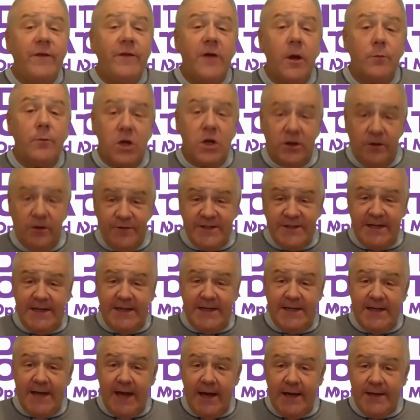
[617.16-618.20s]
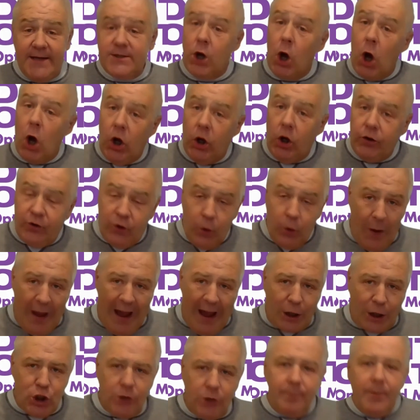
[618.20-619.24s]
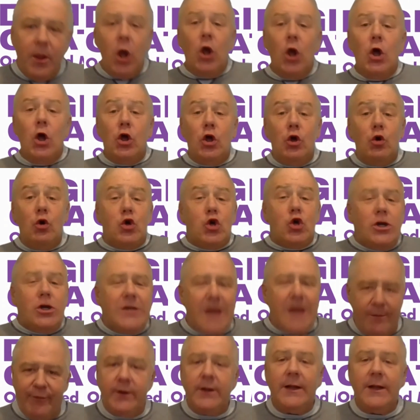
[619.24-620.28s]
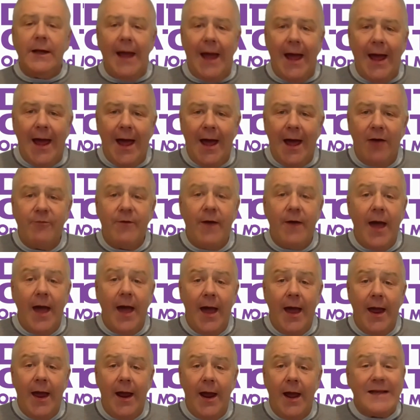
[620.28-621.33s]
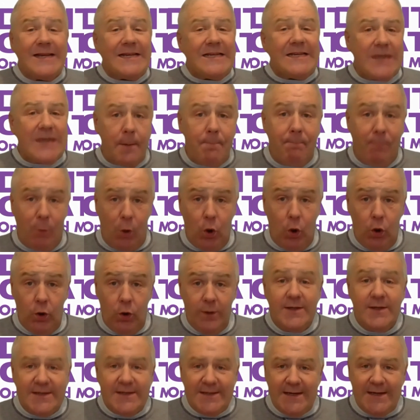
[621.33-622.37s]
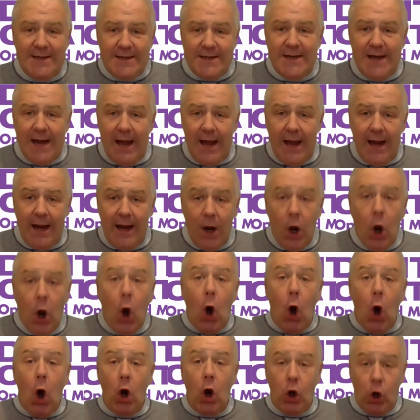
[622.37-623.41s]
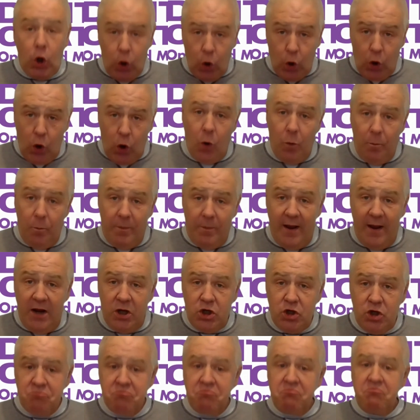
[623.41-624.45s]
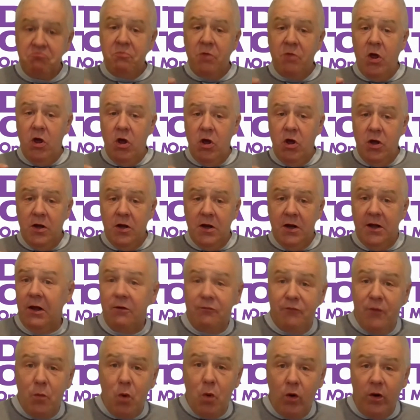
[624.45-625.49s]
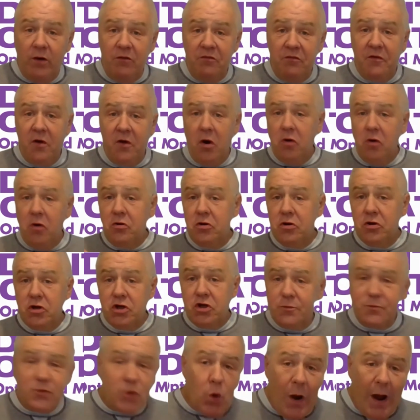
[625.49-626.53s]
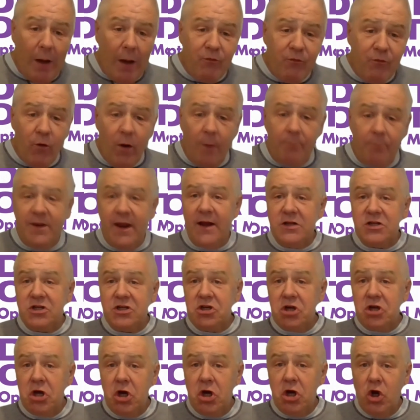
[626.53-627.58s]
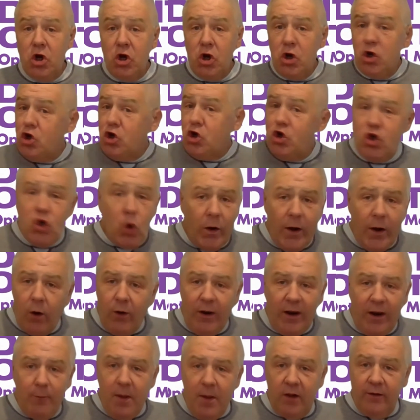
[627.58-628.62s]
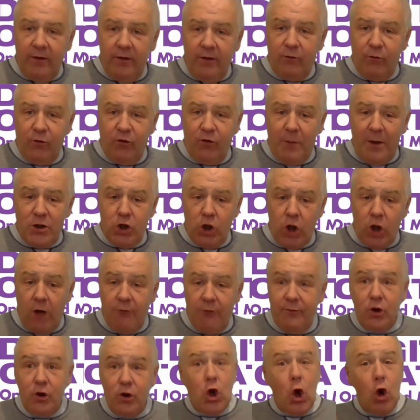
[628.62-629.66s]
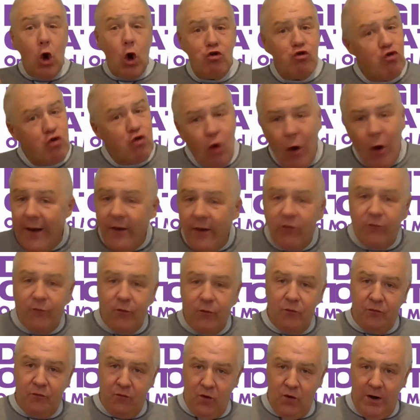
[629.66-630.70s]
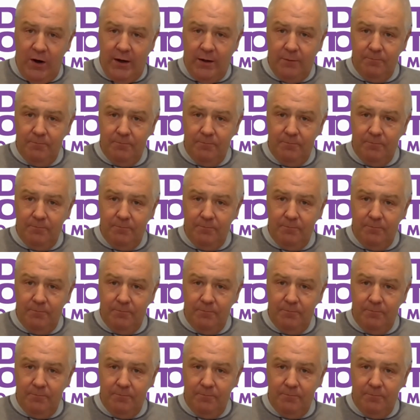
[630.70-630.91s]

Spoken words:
subject of CTAs, calls to action, you should definitely have a simple CTA on your homepage. Click for more info, subscribe for updates, join our email list for special offers, try us for free